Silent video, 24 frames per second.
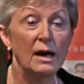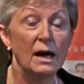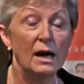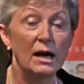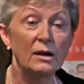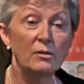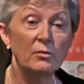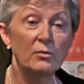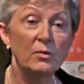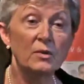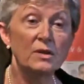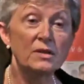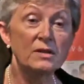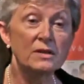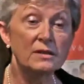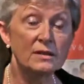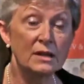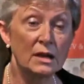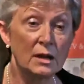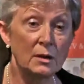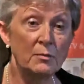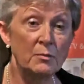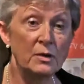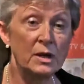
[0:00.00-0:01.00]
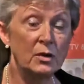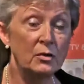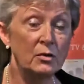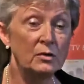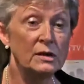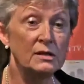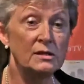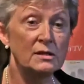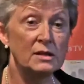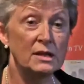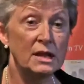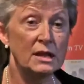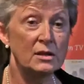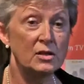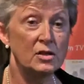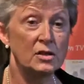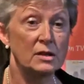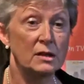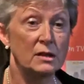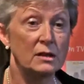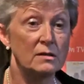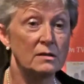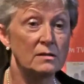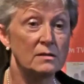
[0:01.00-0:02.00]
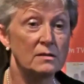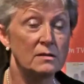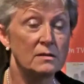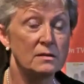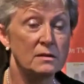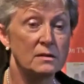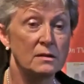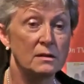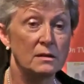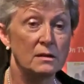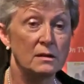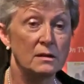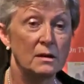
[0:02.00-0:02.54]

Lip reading: And we will still be good internationalists,